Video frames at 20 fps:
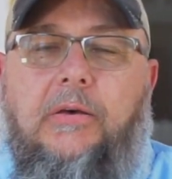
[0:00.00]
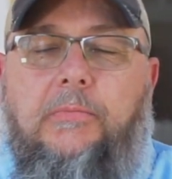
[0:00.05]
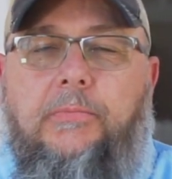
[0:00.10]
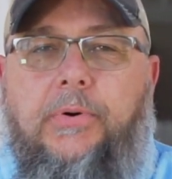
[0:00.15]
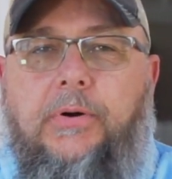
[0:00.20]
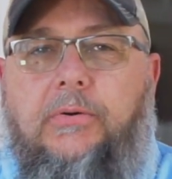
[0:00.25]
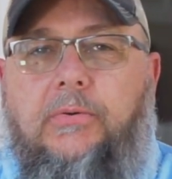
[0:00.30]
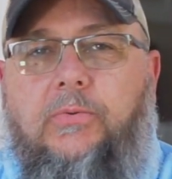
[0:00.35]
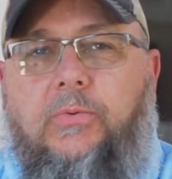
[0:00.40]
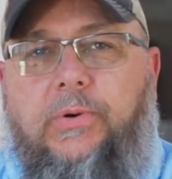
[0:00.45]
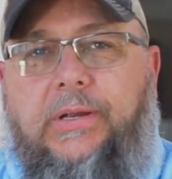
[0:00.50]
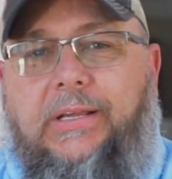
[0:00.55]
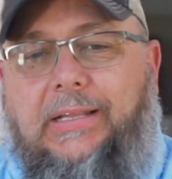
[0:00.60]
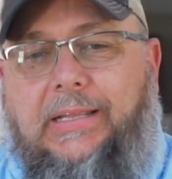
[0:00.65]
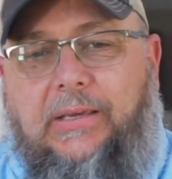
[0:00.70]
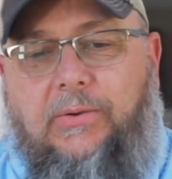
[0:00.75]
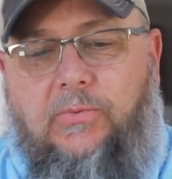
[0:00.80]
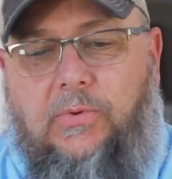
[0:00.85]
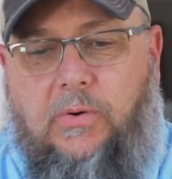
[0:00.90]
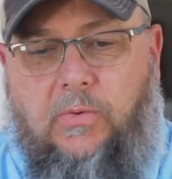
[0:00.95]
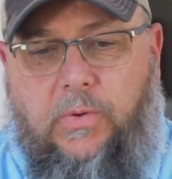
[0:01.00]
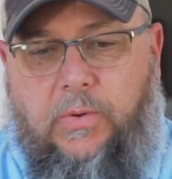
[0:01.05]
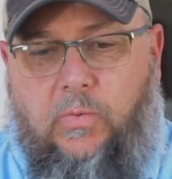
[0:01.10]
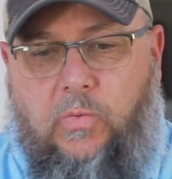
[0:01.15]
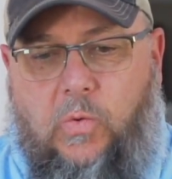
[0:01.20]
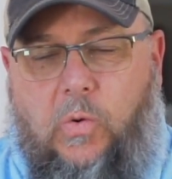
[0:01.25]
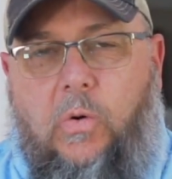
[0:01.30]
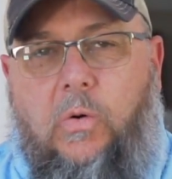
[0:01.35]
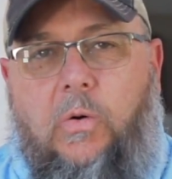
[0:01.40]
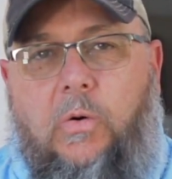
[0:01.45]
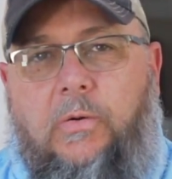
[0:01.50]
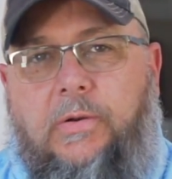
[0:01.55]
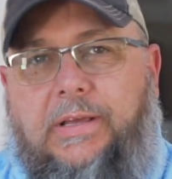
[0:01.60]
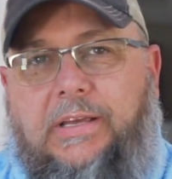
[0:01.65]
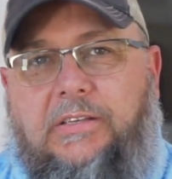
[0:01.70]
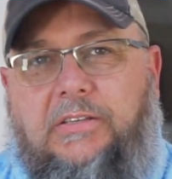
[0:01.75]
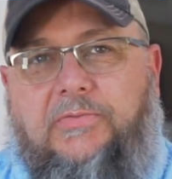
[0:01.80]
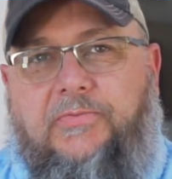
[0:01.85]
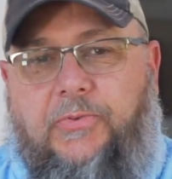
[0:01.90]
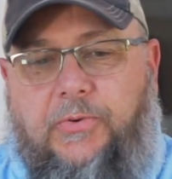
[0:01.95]
but really what we want
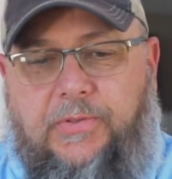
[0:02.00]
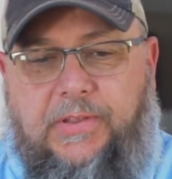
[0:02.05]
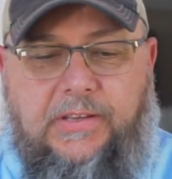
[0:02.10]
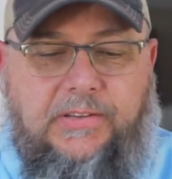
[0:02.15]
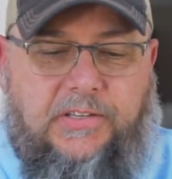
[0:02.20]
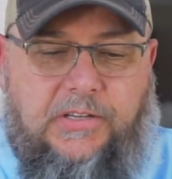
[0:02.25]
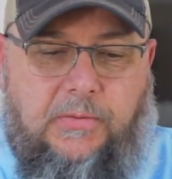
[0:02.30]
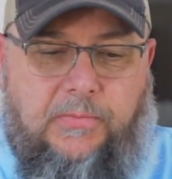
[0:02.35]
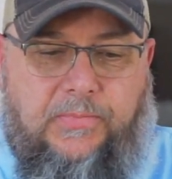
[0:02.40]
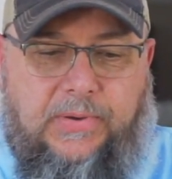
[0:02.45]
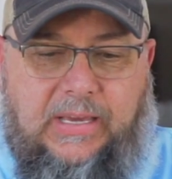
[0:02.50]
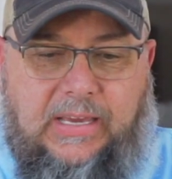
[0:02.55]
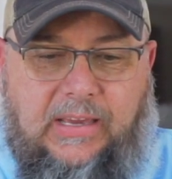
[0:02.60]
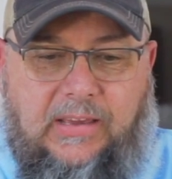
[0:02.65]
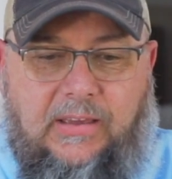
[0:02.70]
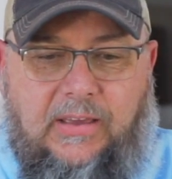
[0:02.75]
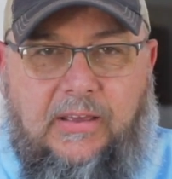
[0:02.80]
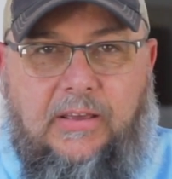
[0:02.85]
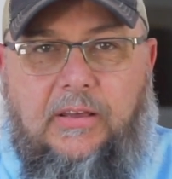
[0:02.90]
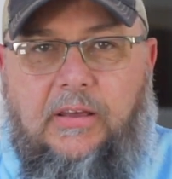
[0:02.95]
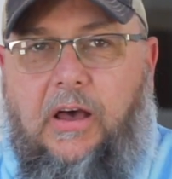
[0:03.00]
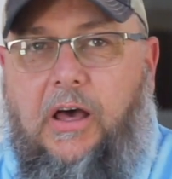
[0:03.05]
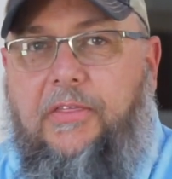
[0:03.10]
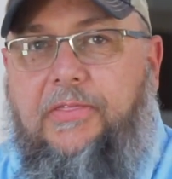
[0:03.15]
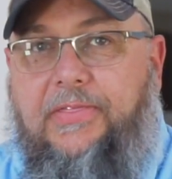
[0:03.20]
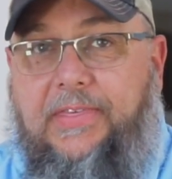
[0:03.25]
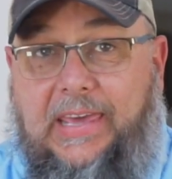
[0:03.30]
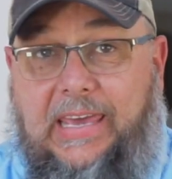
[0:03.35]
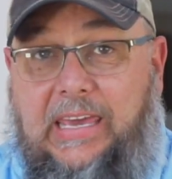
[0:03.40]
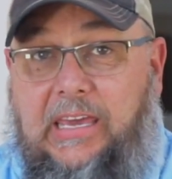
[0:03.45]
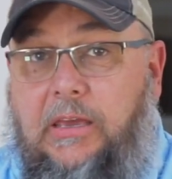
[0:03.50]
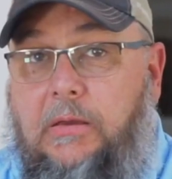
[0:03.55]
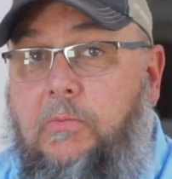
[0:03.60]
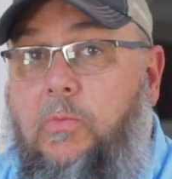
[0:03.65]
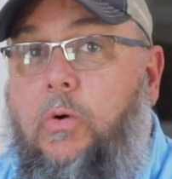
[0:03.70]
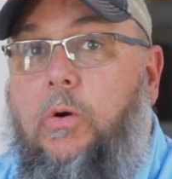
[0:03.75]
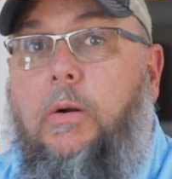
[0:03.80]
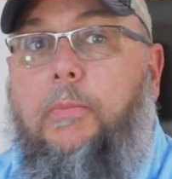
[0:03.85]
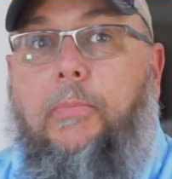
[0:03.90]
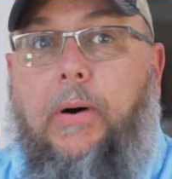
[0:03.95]
is for this to be a theme
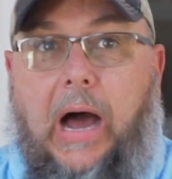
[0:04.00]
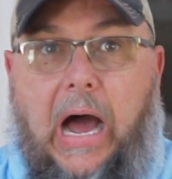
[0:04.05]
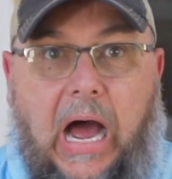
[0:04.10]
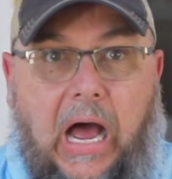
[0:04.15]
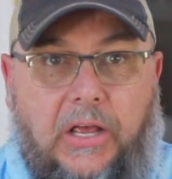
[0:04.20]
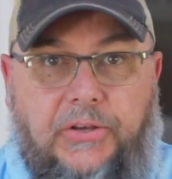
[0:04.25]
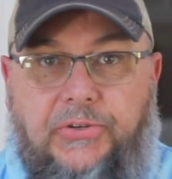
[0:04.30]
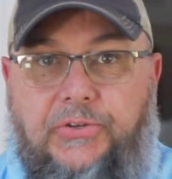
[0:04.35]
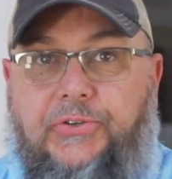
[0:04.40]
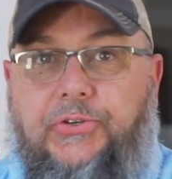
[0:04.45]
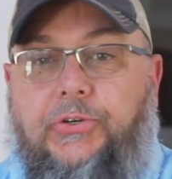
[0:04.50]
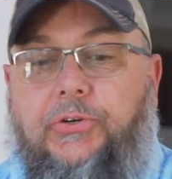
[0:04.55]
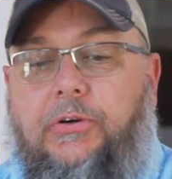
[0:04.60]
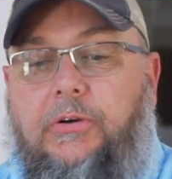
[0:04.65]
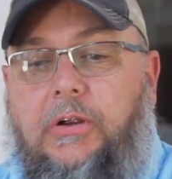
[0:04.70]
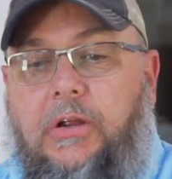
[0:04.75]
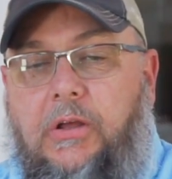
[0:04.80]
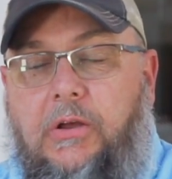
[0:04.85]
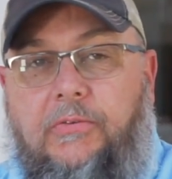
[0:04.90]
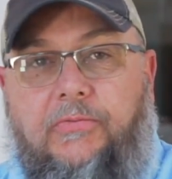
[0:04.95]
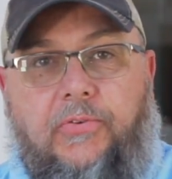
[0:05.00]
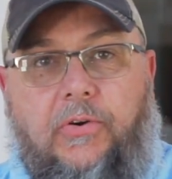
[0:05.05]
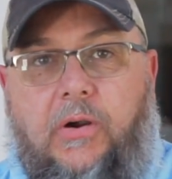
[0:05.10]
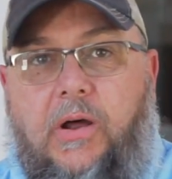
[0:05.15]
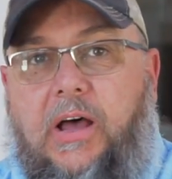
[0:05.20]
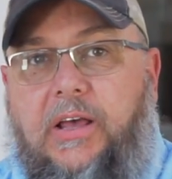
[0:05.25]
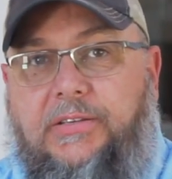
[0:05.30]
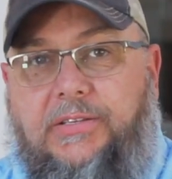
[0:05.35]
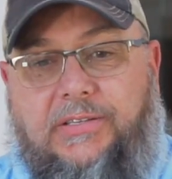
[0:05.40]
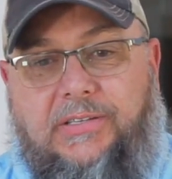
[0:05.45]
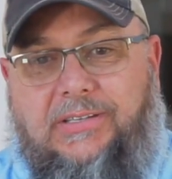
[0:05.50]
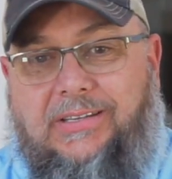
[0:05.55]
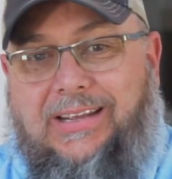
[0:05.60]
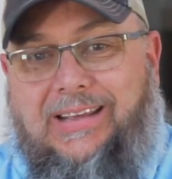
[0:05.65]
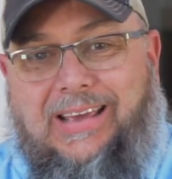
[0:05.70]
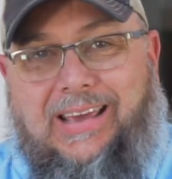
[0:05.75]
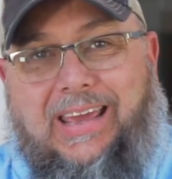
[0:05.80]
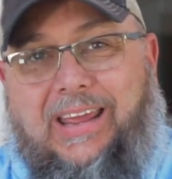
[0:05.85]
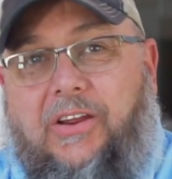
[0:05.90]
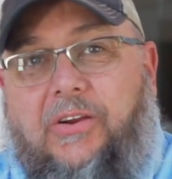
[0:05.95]
or a posture for us
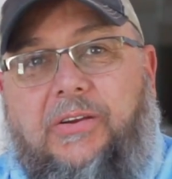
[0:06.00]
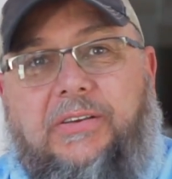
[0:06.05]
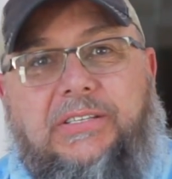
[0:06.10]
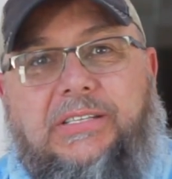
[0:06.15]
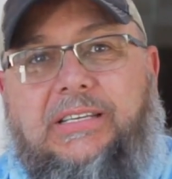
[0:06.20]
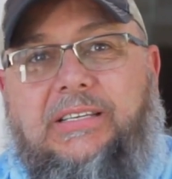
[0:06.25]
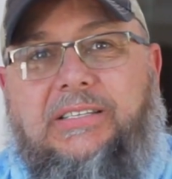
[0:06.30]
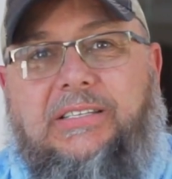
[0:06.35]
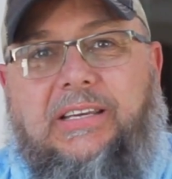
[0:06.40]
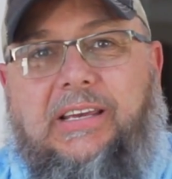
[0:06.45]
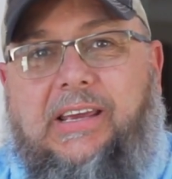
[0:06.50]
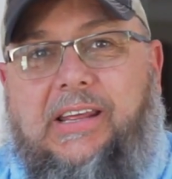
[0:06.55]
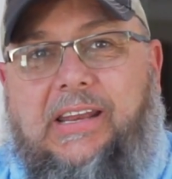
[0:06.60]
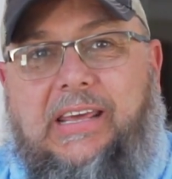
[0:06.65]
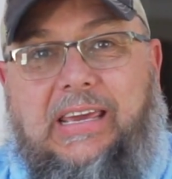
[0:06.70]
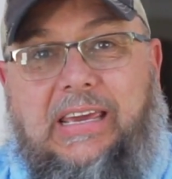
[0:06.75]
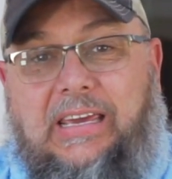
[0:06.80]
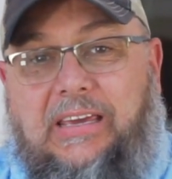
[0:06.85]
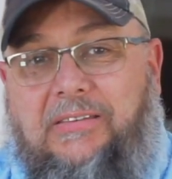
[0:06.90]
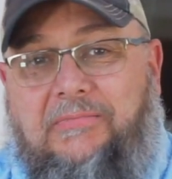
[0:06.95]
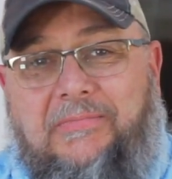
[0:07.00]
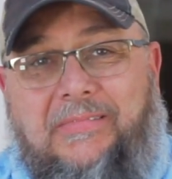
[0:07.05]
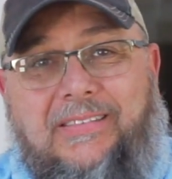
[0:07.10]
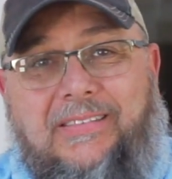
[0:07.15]
here at CC&E